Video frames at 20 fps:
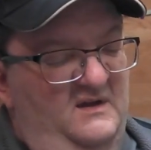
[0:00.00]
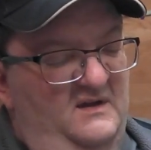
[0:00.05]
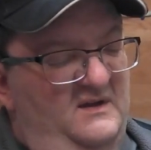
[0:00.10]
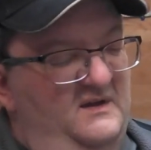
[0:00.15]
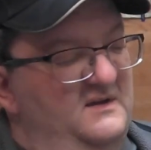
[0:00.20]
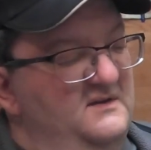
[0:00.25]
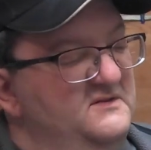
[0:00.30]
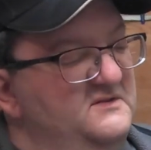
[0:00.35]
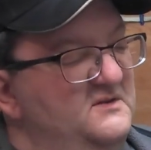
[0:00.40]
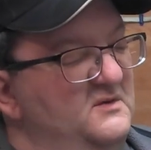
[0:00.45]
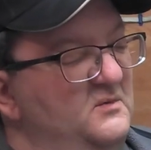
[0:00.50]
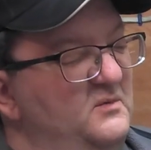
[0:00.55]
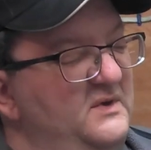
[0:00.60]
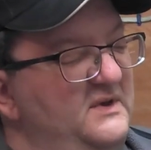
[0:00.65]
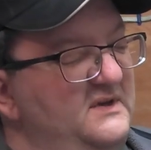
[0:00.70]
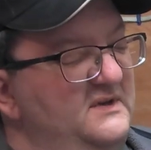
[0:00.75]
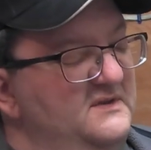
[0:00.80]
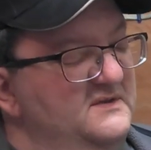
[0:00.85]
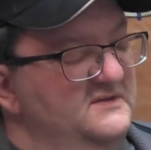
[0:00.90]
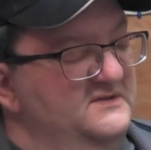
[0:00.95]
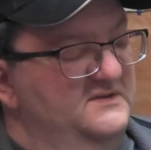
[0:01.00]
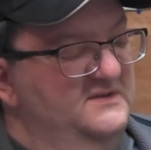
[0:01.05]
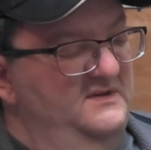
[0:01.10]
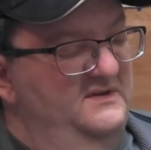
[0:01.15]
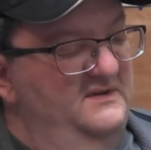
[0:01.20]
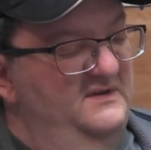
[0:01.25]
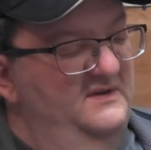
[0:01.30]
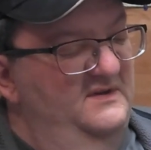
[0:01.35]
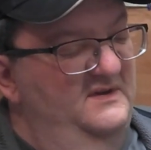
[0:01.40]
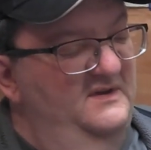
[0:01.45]
here's the wings.
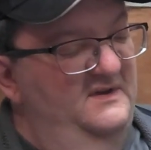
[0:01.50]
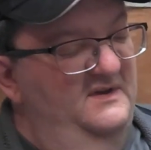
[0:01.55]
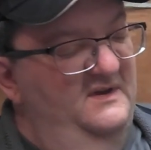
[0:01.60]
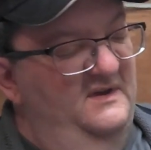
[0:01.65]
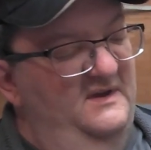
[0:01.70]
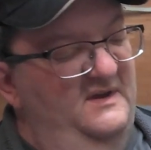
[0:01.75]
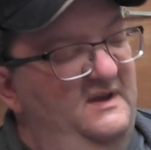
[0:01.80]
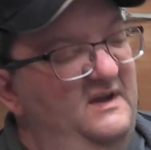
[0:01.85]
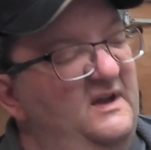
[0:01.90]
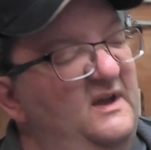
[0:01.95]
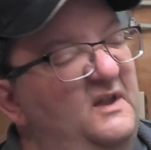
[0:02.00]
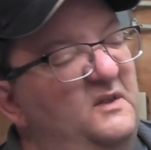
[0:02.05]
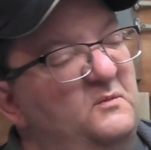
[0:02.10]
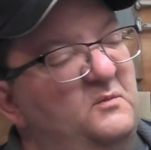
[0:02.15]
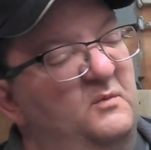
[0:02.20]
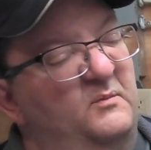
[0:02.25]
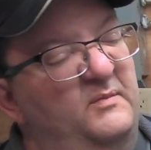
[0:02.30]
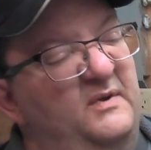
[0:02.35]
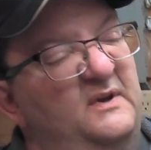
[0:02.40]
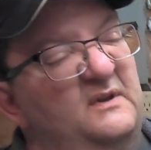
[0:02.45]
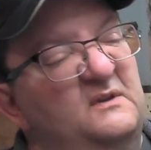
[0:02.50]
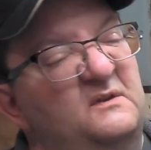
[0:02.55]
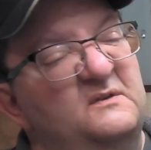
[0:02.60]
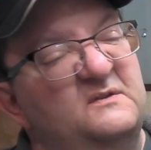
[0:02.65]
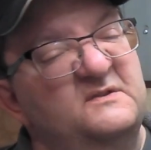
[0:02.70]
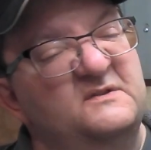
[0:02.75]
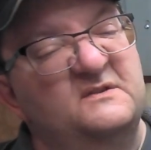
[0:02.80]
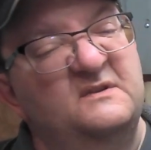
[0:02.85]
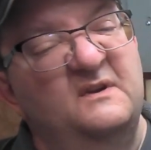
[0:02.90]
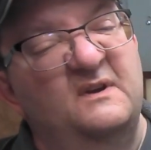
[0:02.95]
and
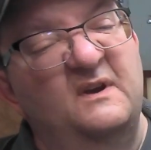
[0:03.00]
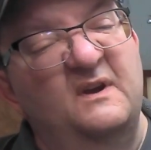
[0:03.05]
propellers.